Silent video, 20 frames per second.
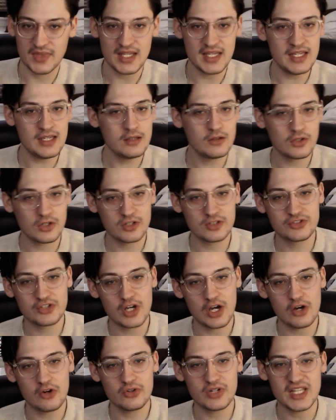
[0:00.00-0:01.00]
He learns
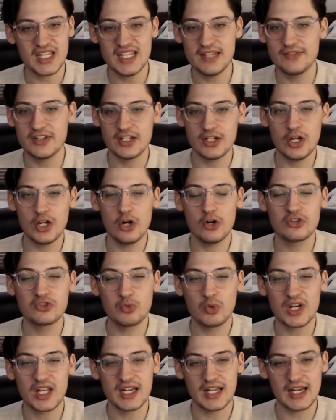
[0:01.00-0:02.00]
Gon even knows
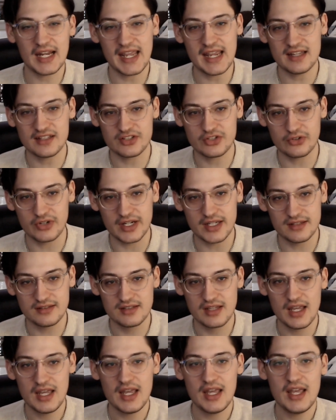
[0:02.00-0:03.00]
what an enhancer
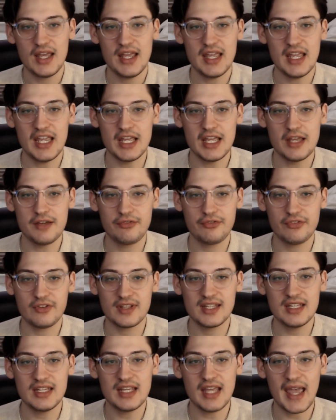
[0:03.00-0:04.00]
is. If
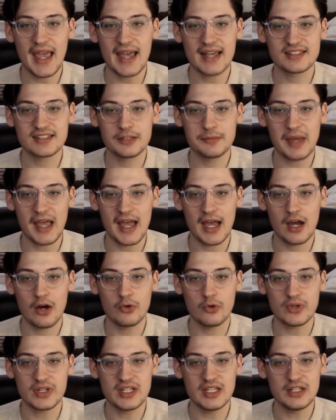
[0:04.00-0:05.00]
he asked him
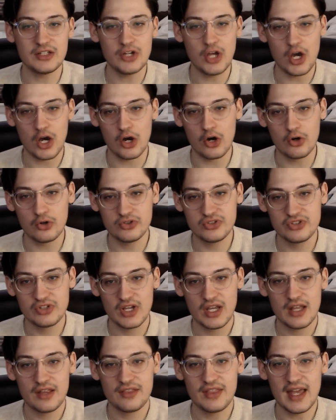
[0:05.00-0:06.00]
how he knows,
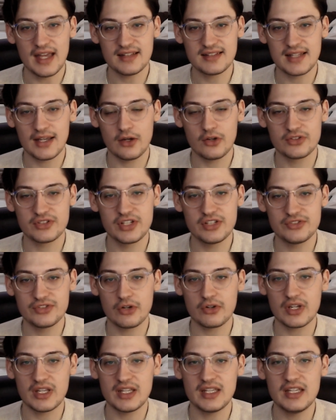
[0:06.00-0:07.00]
that tells
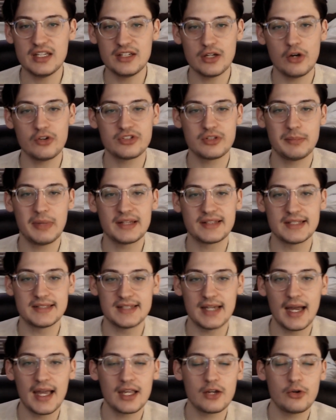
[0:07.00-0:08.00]
Hisoka he knows about the
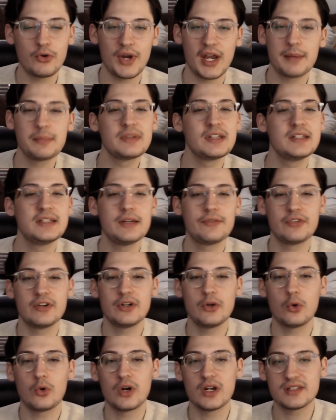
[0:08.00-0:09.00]
diagram and the
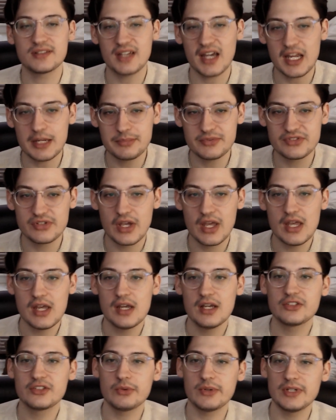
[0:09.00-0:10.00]
different aura types,
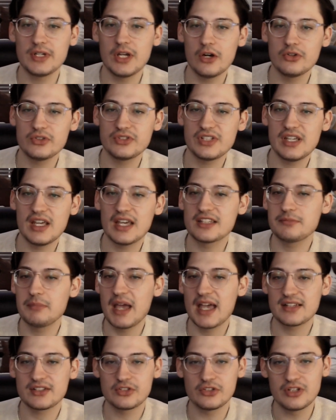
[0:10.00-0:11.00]
so he knows he has
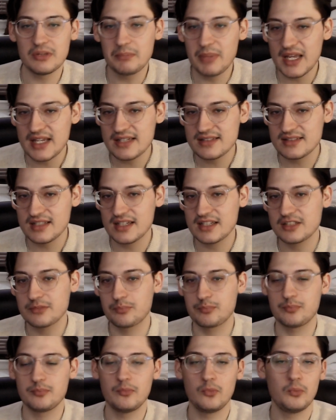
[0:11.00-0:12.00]
mastered the basics,
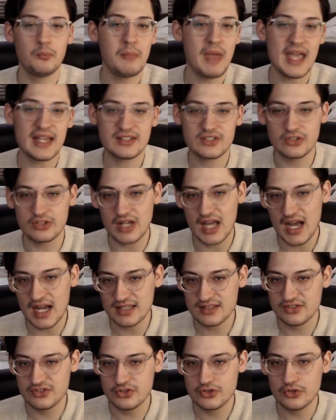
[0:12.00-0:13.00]
mastered
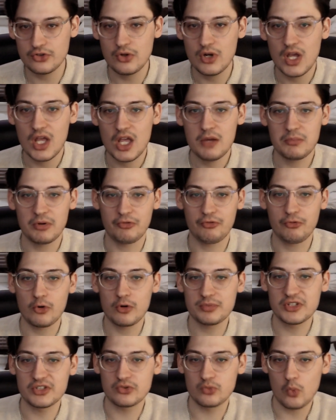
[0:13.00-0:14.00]
Hatsu,
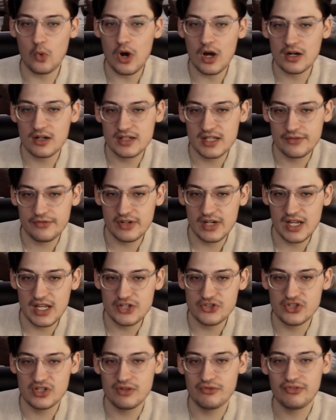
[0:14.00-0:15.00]
performed his water
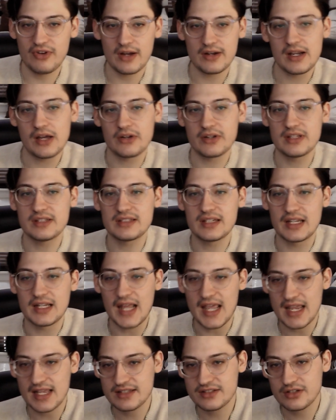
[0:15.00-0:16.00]
divination, found out he's an
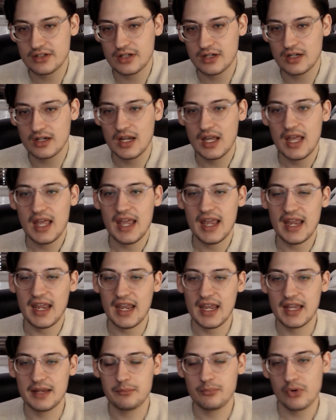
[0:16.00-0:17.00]
enhancer,
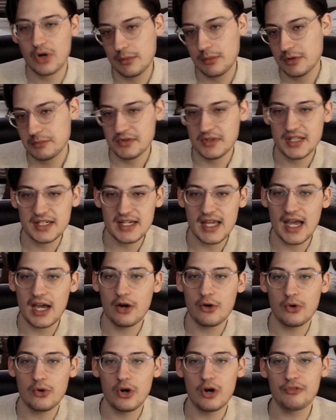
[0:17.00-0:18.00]
and probably
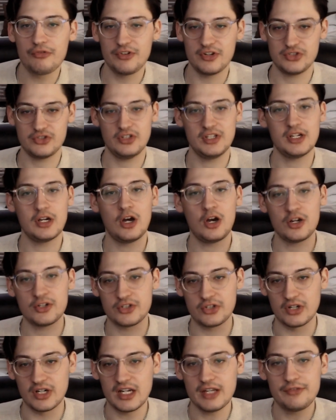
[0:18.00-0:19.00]
now officially a
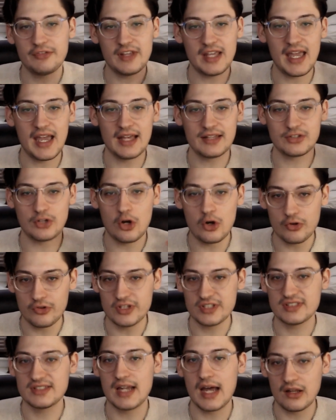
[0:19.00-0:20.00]
hunter if he has all
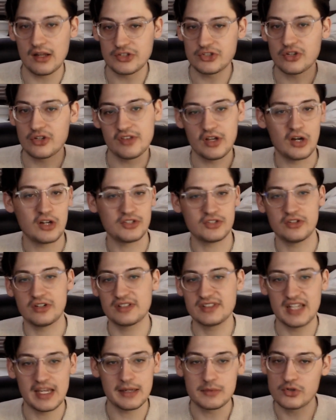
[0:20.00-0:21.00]
this knowledge of the hunter
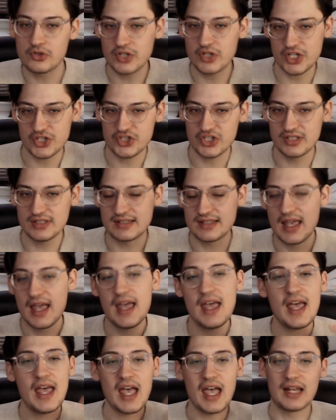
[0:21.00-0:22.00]
exam traditions
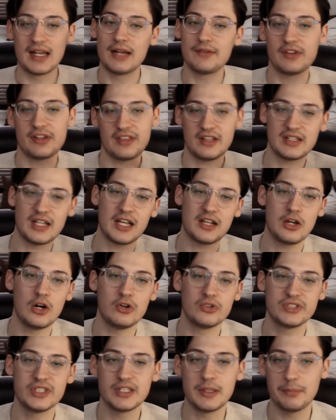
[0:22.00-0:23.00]
and everything that
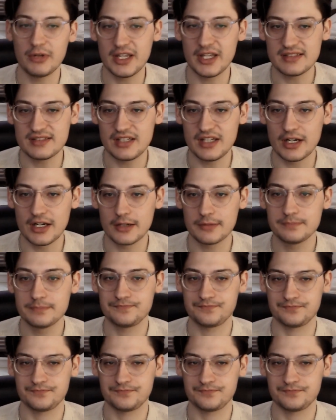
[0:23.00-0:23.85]
goes into place here.